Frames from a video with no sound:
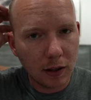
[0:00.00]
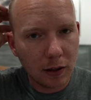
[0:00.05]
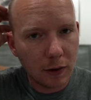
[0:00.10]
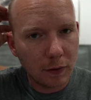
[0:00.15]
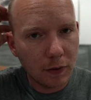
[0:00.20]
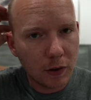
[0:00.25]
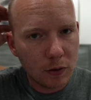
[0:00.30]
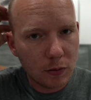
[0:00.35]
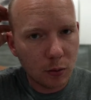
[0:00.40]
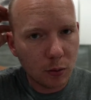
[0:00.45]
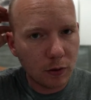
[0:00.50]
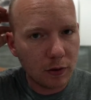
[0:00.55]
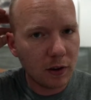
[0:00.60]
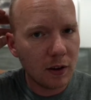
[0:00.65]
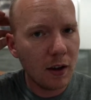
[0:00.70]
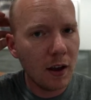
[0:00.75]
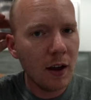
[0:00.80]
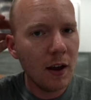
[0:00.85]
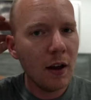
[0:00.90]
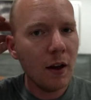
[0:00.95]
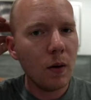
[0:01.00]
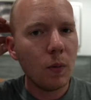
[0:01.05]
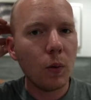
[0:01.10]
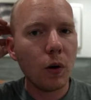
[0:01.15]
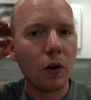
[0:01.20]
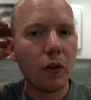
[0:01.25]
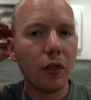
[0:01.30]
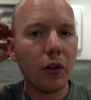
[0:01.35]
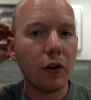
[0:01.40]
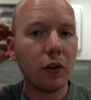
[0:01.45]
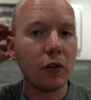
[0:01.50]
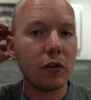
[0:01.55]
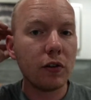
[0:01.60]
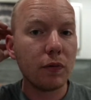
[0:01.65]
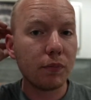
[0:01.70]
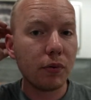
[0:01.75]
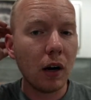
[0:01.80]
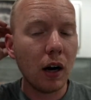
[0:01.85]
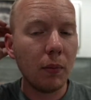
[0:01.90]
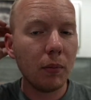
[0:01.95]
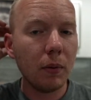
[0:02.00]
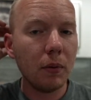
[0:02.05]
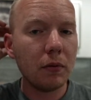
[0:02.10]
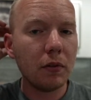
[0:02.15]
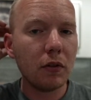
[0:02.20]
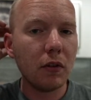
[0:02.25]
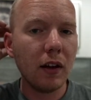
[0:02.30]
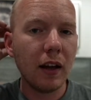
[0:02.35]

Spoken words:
individuals where there's problems,